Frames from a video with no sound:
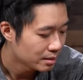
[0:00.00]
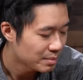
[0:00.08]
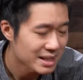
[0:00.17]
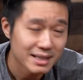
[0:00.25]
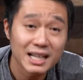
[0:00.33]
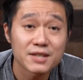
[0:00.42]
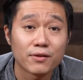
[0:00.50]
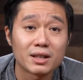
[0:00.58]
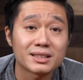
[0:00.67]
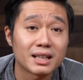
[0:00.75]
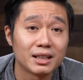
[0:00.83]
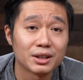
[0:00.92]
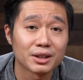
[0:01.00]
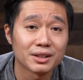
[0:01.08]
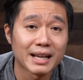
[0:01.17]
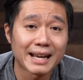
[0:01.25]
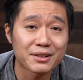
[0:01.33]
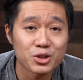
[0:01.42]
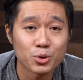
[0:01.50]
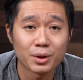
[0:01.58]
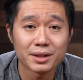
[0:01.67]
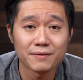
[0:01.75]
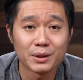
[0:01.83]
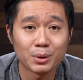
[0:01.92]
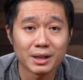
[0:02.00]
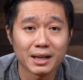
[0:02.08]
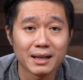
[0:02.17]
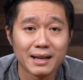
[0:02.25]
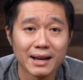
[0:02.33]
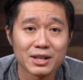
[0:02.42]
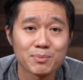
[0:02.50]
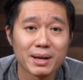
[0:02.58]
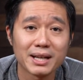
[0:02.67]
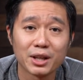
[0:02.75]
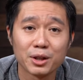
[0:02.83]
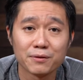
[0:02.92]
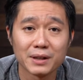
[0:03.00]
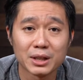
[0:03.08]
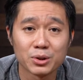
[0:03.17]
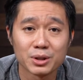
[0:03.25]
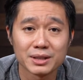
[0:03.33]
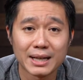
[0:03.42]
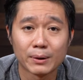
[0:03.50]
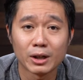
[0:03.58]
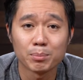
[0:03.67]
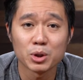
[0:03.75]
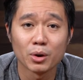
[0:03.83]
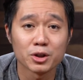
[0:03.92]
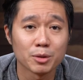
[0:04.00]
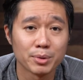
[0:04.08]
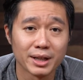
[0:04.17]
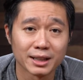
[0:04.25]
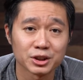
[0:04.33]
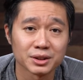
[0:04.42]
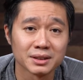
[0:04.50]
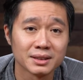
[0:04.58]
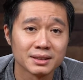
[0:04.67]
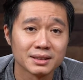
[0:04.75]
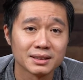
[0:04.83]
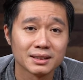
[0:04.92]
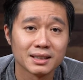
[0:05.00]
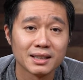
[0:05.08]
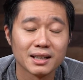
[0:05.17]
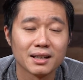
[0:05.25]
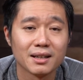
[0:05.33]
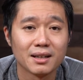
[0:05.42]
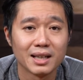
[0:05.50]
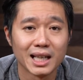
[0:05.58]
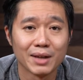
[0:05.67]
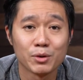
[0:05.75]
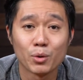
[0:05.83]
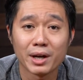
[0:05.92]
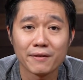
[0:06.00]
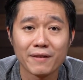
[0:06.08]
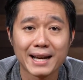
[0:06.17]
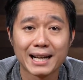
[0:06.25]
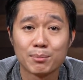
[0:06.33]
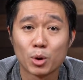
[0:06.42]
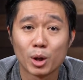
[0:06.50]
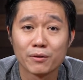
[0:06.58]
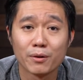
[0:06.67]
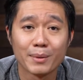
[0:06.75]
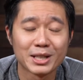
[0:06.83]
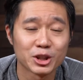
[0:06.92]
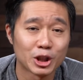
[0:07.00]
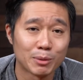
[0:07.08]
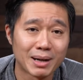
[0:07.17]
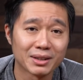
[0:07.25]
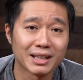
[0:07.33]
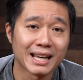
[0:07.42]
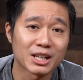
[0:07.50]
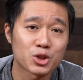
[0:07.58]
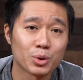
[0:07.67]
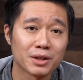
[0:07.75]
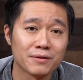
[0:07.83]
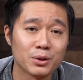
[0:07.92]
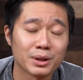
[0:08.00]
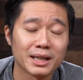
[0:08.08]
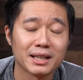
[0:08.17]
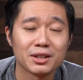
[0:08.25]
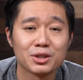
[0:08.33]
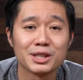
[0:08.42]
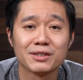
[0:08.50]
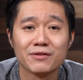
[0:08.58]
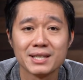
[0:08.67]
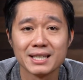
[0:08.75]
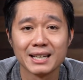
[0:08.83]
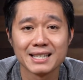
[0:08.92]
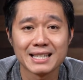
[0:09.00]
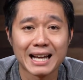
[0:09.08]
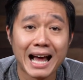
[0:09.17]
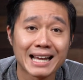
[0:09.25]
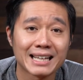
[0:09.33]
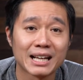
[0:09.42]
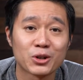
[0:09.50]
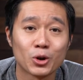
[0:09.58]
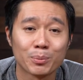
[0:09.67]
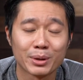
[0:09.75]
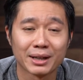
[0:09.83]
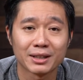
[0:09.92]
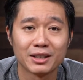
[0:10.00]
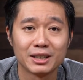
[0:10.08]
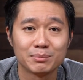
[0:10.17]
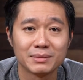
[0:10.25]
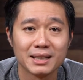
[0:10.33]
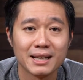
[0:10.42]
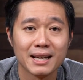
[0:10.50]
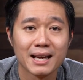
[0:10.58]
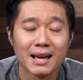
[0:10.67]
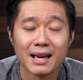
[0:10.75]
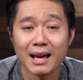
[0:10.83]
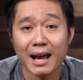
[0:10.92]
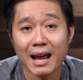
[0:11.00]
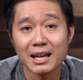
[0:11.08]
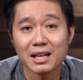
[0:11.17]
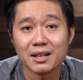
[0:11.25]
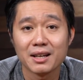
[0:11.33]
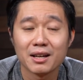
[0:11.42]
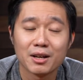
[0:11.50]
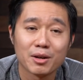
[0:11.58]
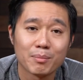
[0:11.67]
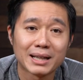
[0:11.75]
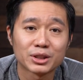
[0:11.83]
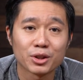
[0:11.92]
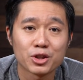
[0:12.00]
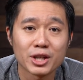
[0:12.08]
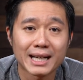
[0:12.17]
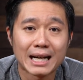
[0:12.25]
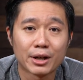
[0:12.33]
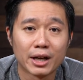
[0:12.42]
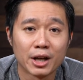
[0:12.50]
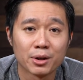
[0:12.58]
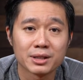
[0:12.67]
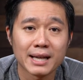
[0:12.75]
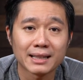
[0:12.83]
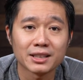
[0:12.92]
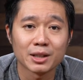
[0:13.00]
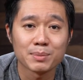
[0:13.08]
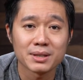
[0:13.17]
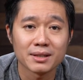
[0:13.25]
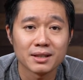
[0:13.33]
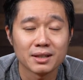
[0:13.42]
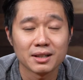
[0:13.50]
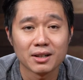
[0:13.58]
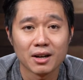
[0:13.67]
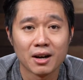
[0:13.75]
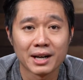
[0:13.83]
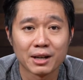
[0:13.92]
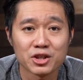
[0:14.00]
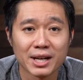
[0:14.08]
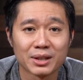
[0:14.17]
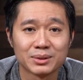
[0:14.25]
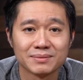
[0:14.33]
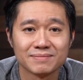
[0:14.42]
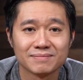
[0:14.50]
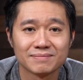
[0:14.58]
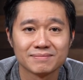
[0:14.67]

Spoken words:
Besides false color, the X20 field kit has many other features that will help you on your production. If you want to find out more information about the X20 field kit, you can visit us at ikancorp.com and make sure to check out our other tech tips on our channel.